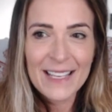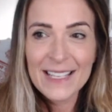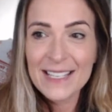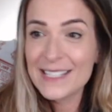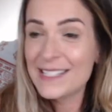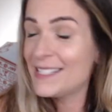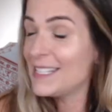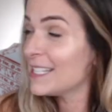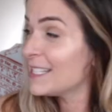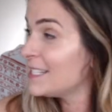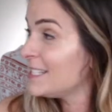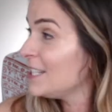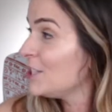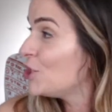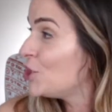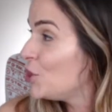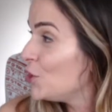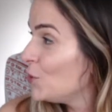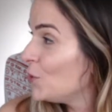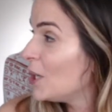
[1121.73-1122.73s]

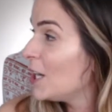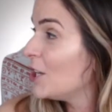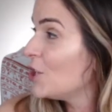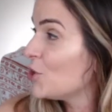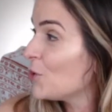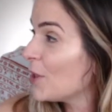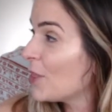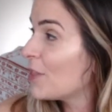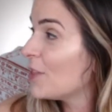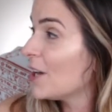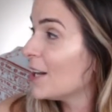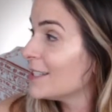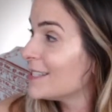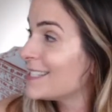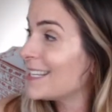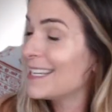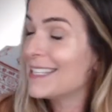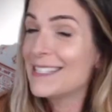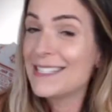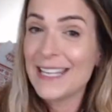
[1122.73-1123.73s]
6,200
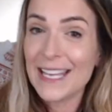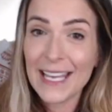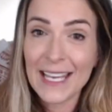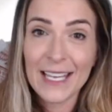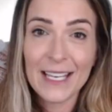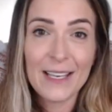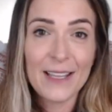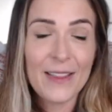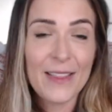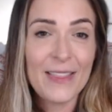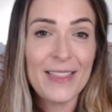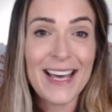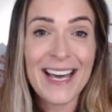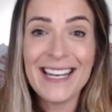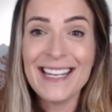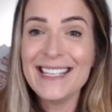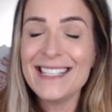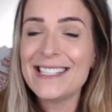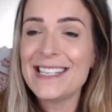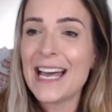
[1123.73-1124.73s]
thoughts a day.
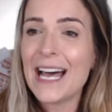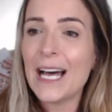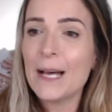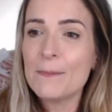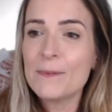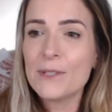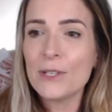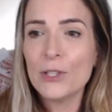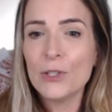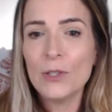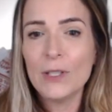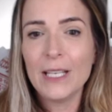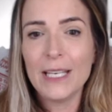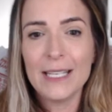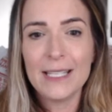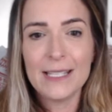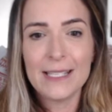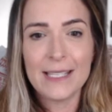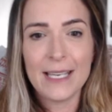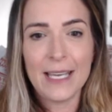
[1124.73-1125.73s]
That is absolutely
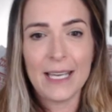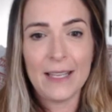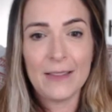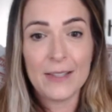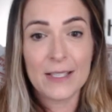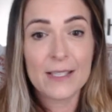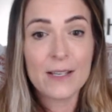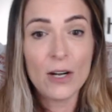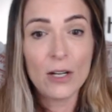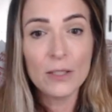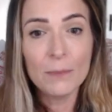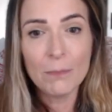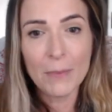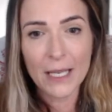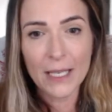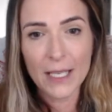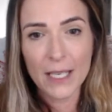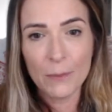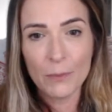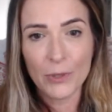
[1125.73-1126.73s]
insane. That's called
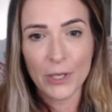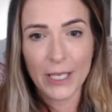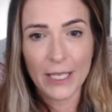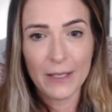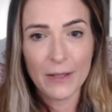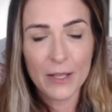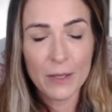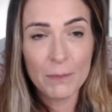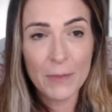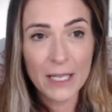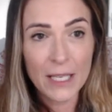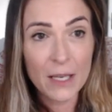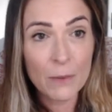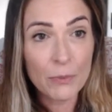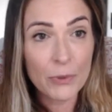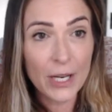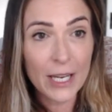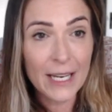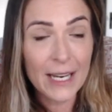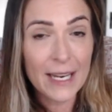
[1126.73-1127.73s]
monkey brain. The monkey
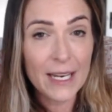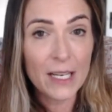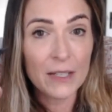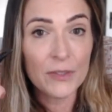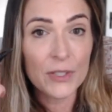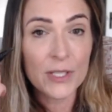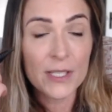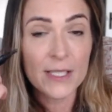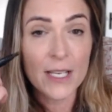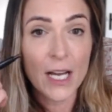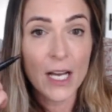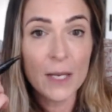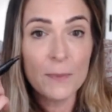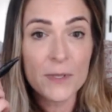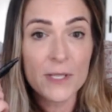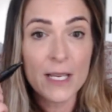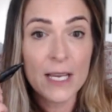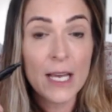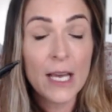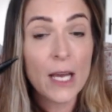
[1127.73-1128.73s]
brain never
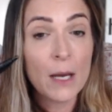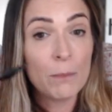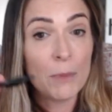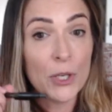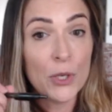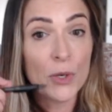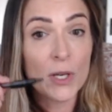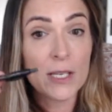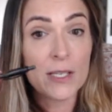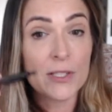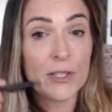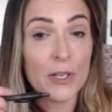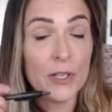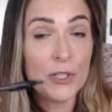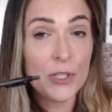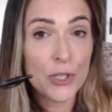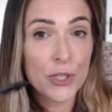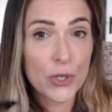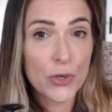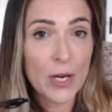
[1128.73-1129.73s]
stops, but you can
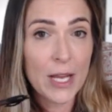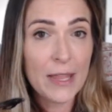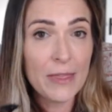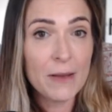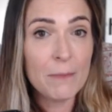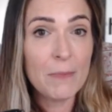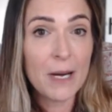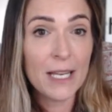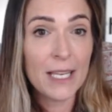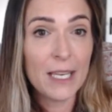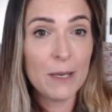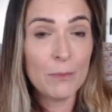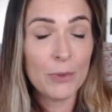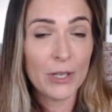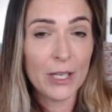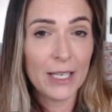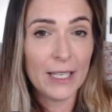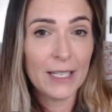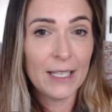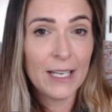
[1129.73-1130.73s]
start to train the monkey
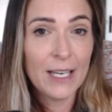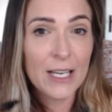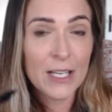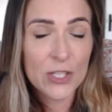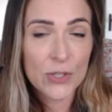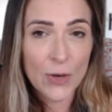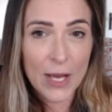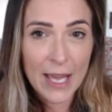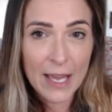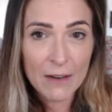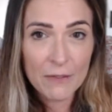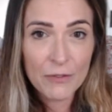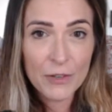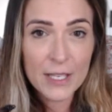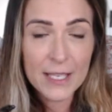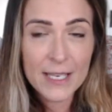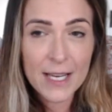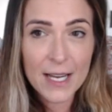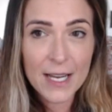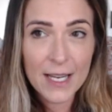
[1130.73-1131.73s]
brain. So
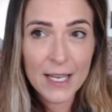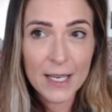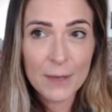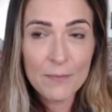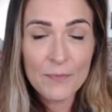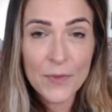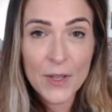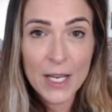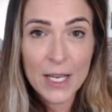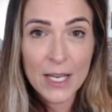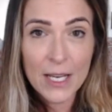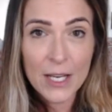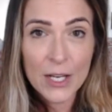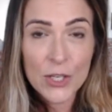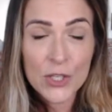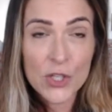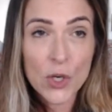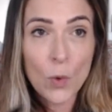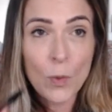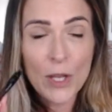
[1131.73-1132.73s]
every time,
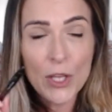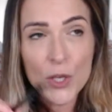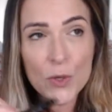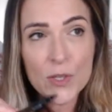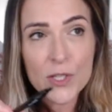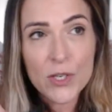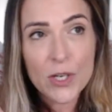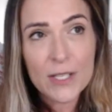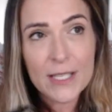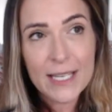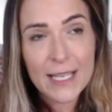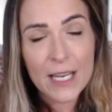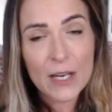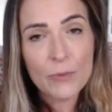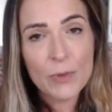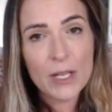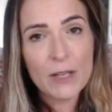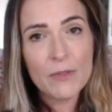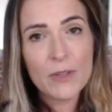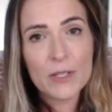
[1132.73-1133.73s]
when you start to
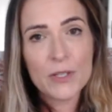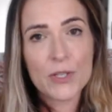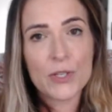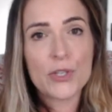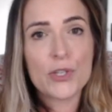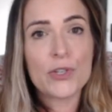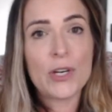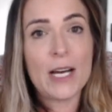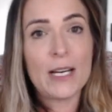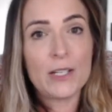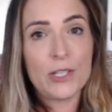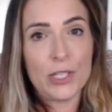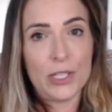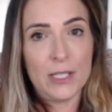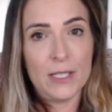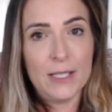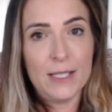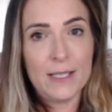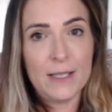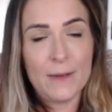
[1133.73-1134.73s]
get rid of the
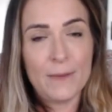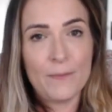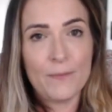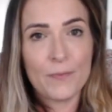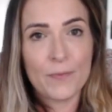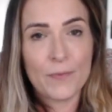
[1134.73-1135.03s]
distractions,